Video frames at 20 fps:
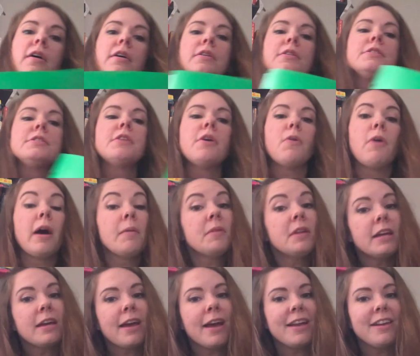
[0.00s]
So I'm going
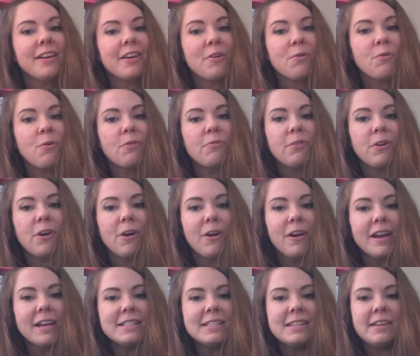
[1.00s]
to kind of go over our
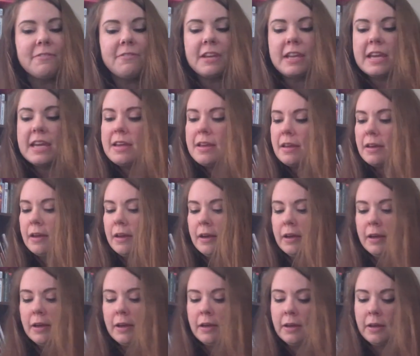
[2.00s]
activity.
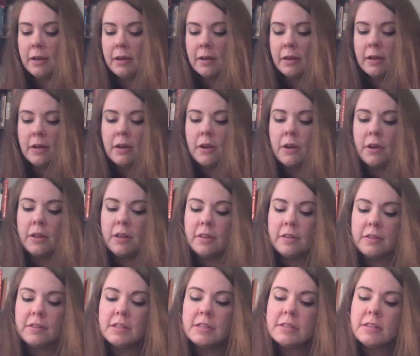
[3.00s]

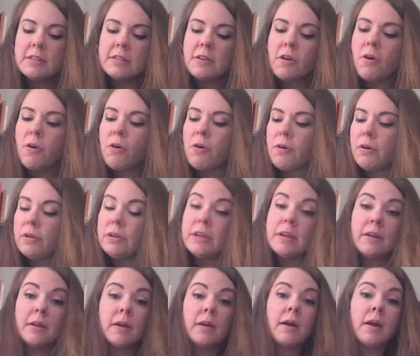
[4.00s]
This is called
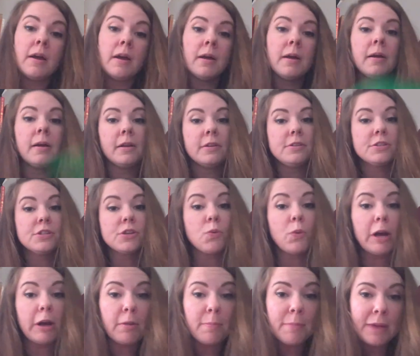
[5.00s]

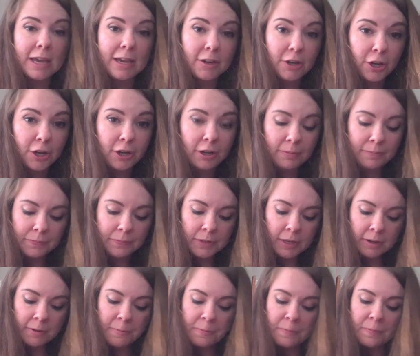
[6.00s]
Square Maker.
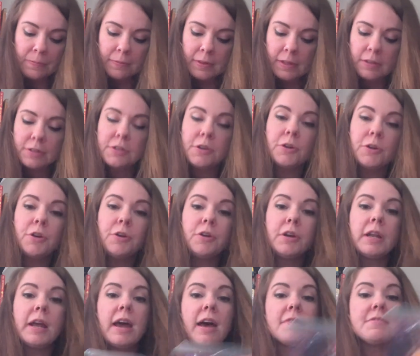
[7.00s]
So you're
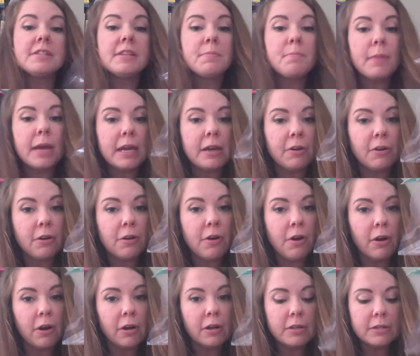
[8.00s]
going to have some maker
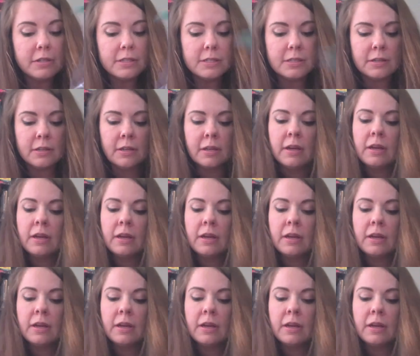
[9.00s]
cards,